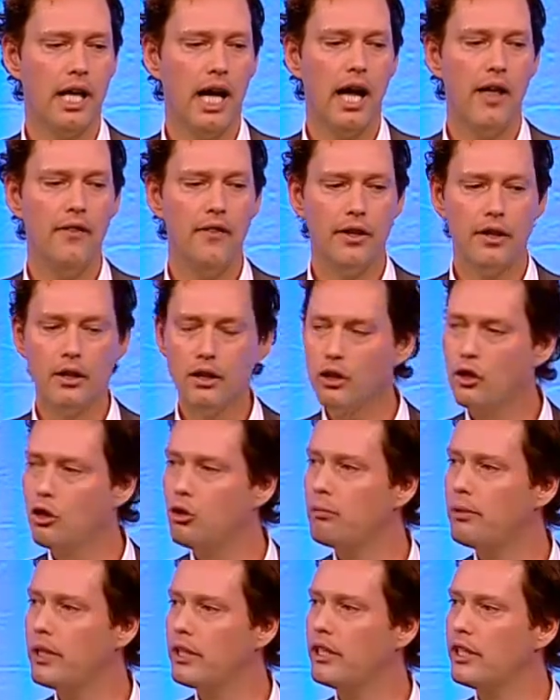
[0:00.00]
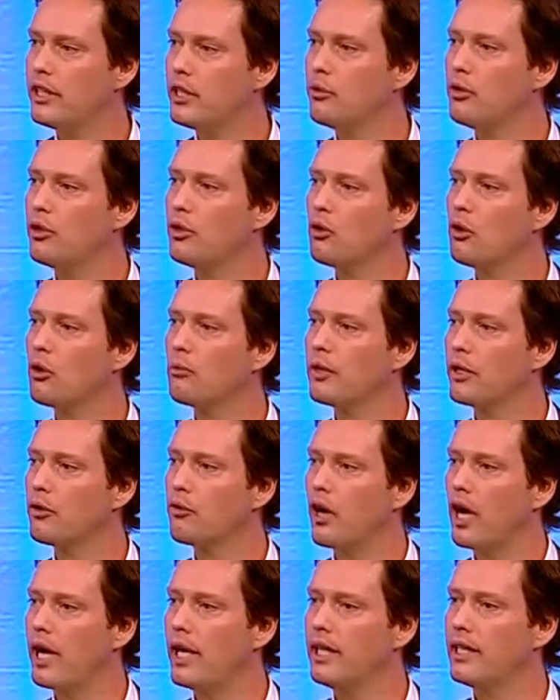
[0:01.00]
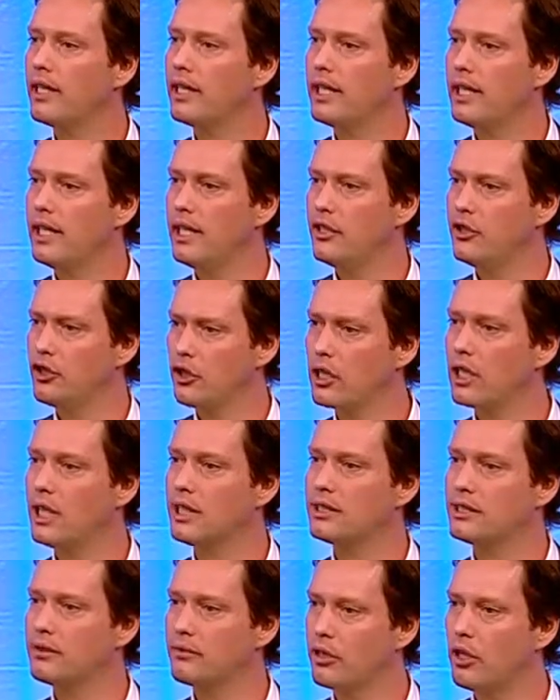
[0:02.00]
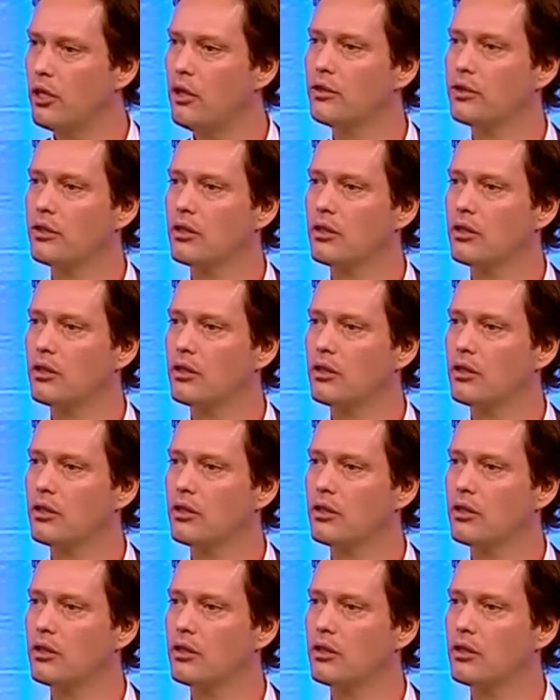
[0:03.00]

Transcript: And then the little bit that you would normally write, your custom code,